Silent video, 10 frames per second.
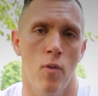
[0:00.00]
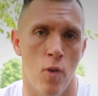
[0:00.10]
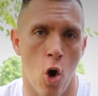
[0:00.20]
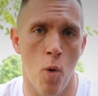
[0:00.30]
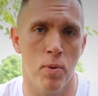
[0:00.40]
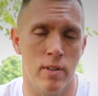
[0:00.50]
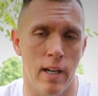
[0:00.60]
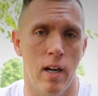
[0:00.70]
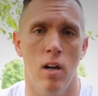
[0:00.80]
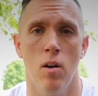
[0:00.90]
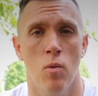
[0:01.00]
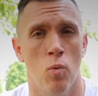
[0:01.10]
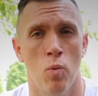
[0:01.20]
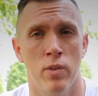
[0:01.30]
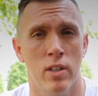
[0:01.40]
the hope was there.
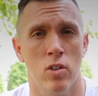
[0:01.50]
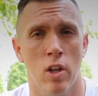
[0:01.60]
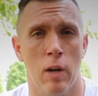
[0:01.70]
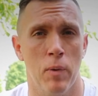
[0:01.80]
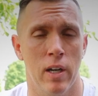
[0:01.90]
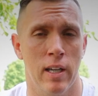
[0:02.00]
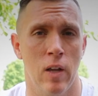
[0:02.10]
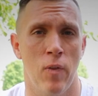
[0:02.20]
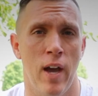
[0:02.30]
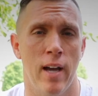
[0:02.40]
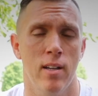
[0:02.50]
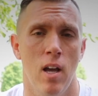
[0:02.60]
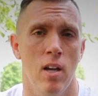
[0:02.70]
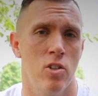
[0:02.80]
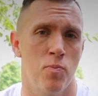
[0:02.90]
Doesn't look like we're going to get that.
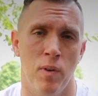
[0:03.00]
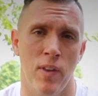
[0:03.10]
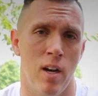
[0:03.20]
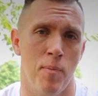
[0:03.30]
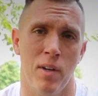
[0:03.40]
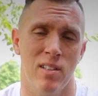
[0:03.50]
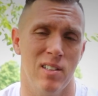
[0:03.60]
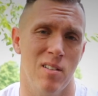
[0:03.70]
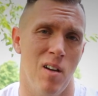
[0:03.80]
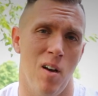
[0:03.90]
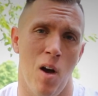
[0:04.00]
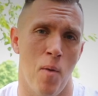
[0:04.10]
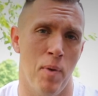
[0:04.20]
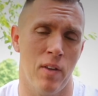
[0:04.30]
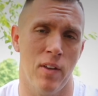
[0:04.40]
Just bring that up because it's a,
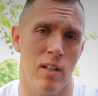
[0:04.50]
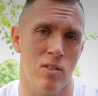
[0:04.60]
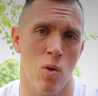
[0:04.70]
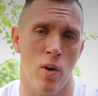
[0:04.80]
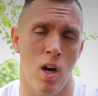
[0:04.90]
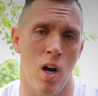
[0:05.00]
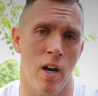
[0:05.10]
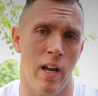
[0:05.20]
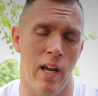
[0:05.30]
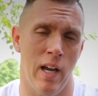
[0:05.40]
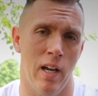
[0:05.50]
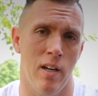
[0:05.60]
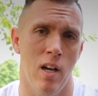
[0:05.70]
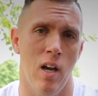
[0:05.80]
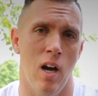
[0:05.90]
a big thing that's going on,
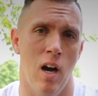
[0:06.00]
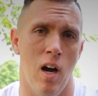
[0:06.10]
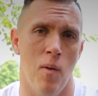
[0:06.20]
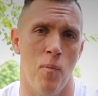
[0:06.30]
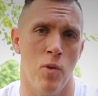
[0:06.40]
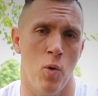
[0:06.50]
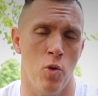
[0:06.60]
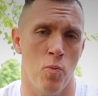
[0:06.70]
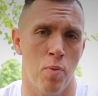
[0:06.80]
and um, you know you